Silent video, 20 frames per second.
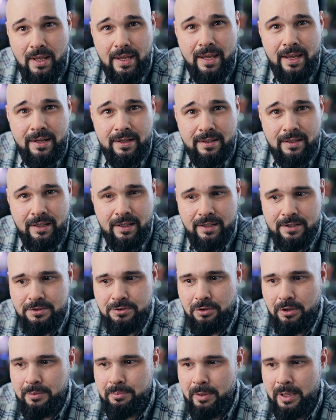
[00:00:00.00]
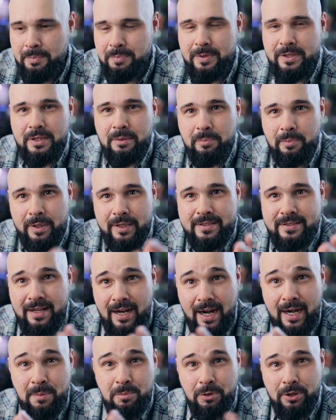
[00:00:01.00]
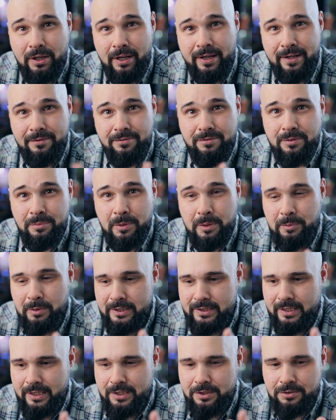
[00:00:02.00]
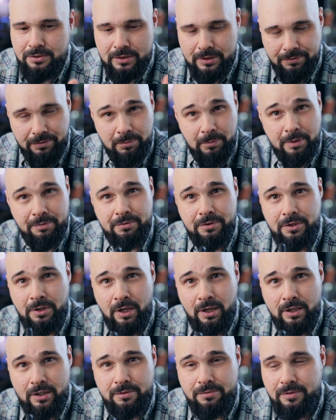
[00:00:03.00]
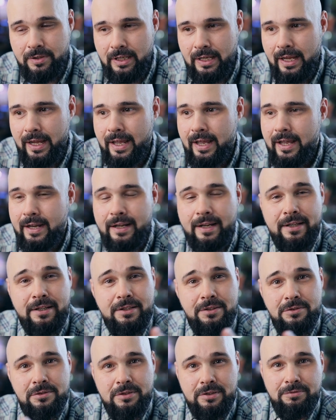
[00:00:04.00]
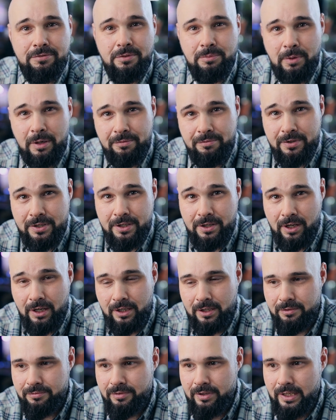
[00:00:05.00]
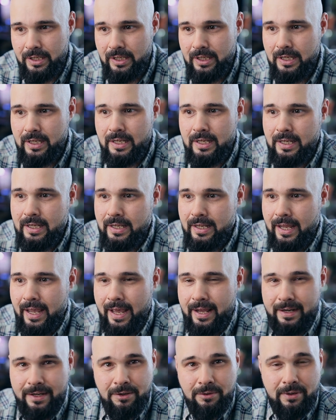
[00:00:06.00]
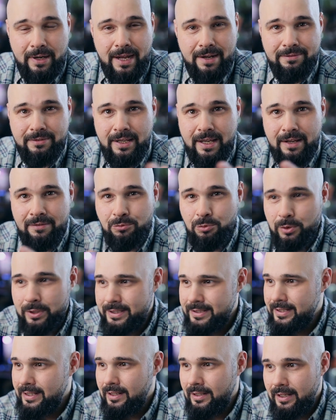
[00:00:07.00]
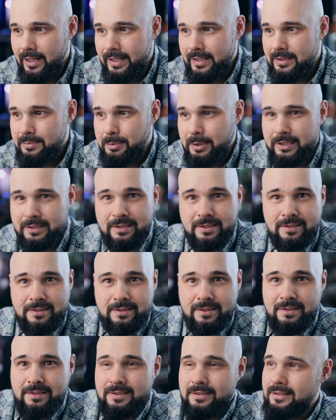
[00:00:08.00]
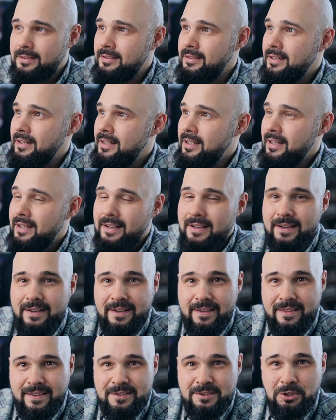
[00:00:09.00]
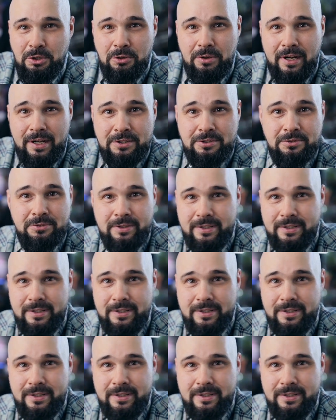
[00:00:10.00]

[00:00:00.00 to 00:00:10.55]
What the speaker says: And so it might be the best hybrid light for me because I can use it for my photography and I can use it for my videography. And I don't have to have one set of lights because this Godox